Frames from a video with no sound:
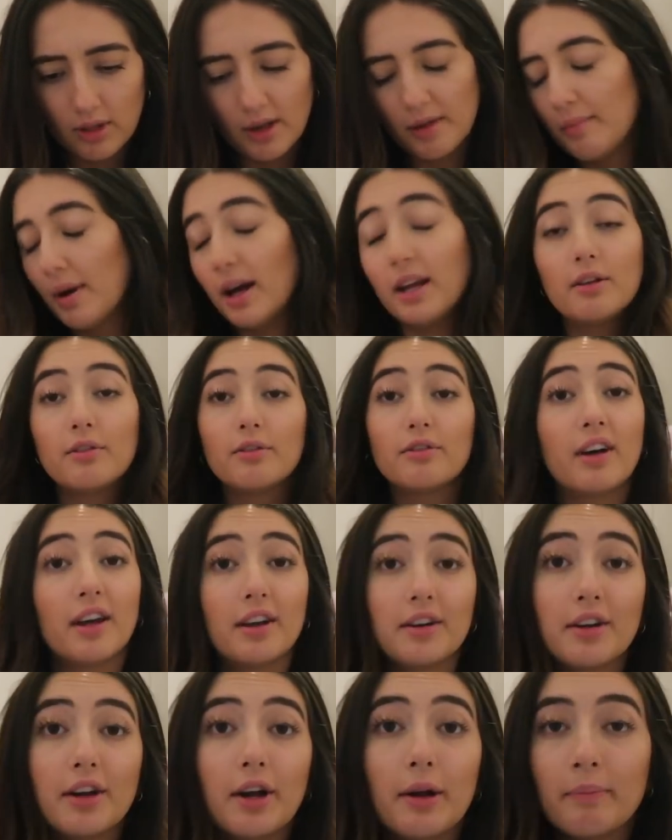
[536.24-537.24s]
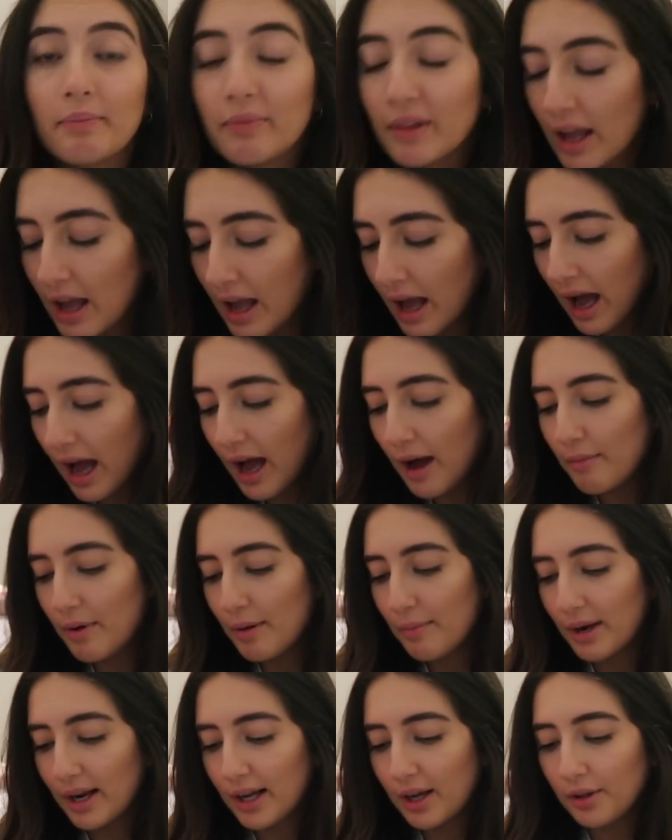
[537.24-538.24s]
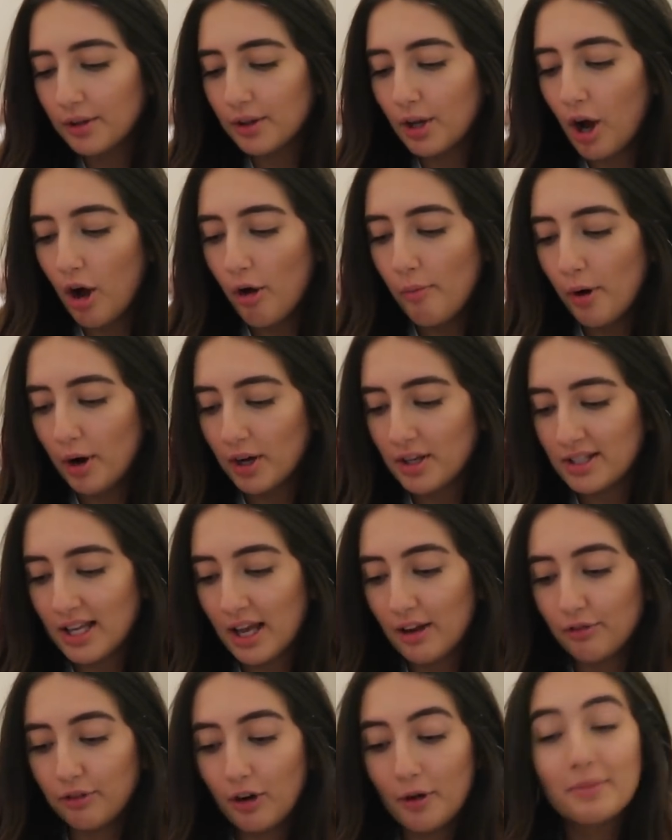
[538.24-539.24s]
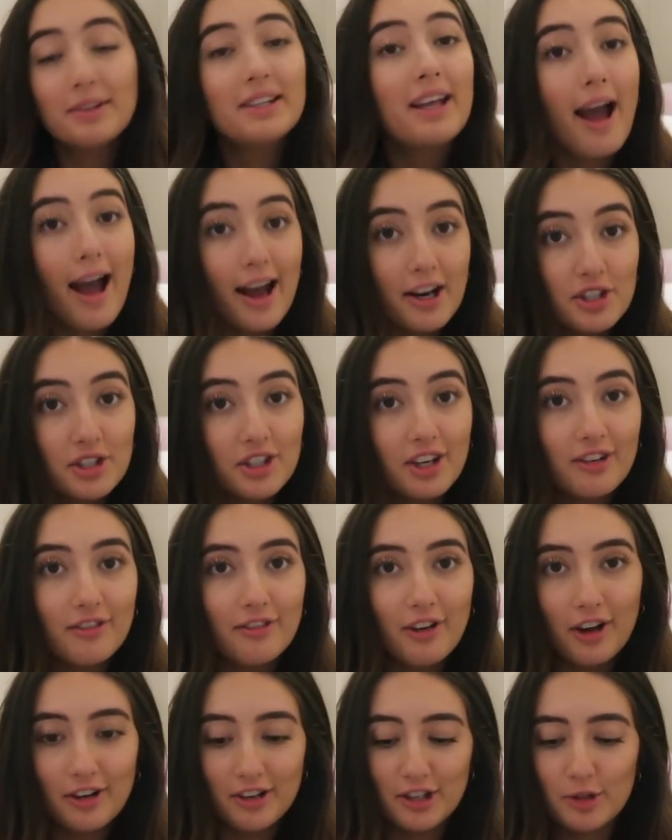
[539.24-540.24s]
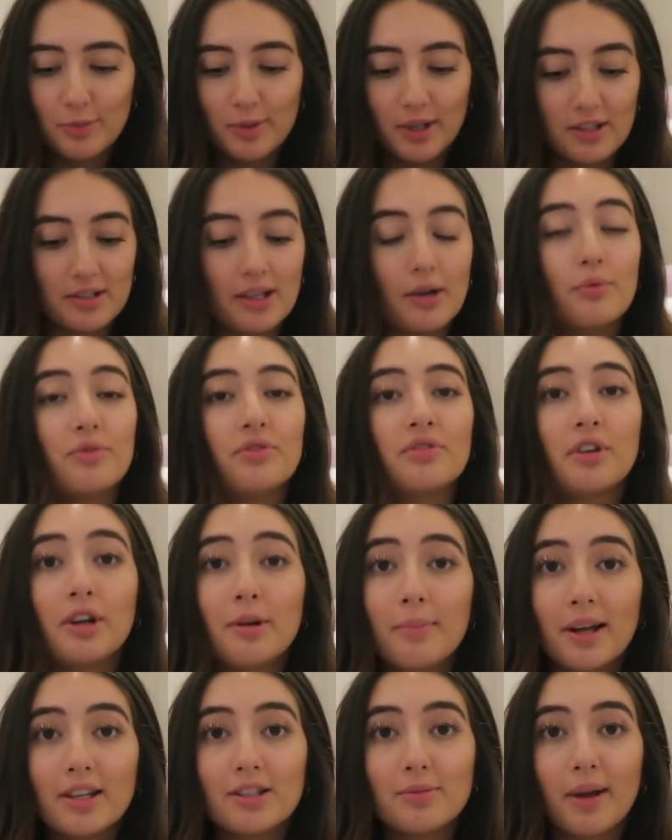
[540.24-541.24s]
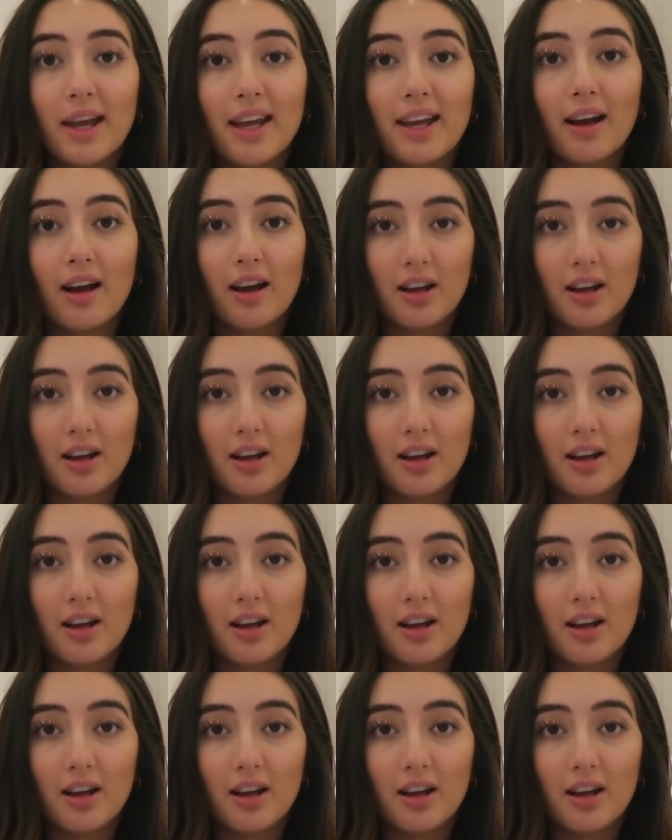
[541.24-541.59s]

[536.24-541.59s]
I might have, I don't know. But I got the whole box set from Cash Converters because I was not about to pay